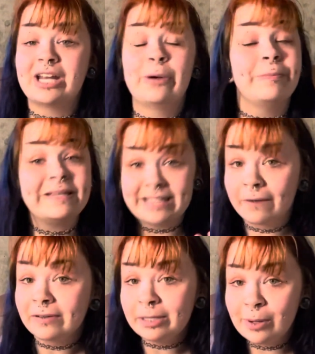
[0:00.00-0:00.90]
I will be
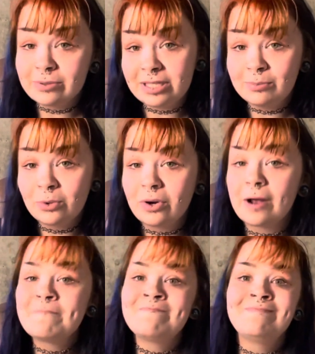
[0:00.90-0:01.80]
definitely posting
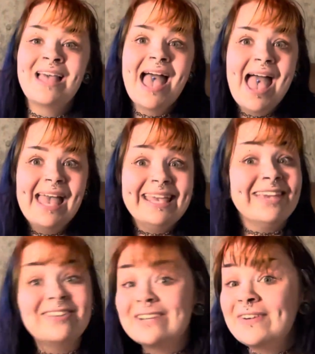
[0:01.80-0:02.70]
more.
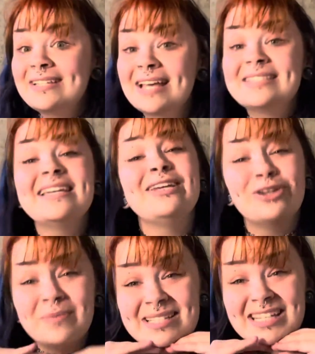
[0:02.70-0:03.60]
Even if it doesn't,
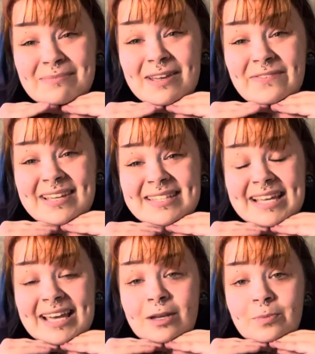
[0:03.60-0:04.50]
you'll be seeing my face
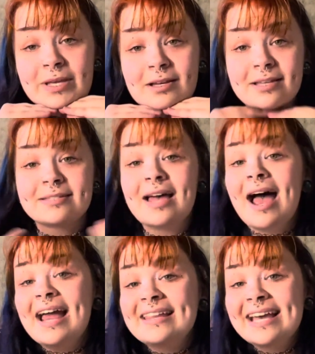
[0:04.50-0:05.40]
again because
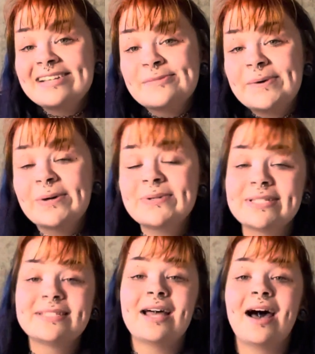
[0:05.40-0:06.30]
I like to
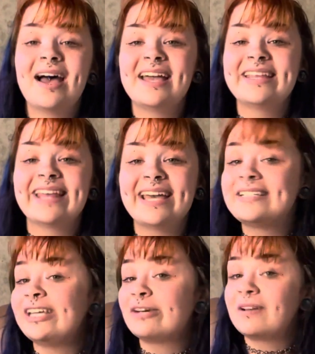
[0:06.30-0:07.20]
post. I like
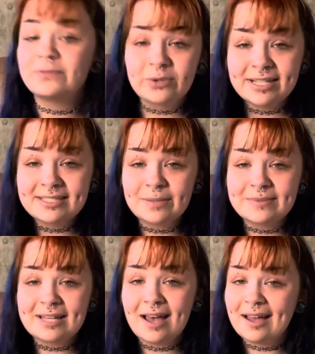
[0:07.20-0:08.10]
to hear my voice
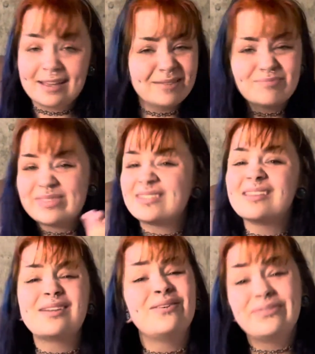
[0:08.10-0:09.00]
sometimes. It's a
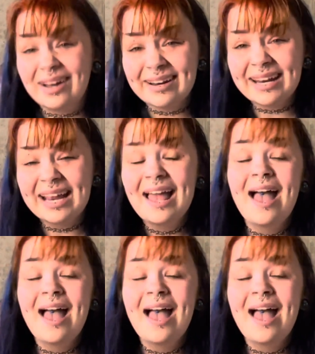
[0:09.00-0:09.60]
little funny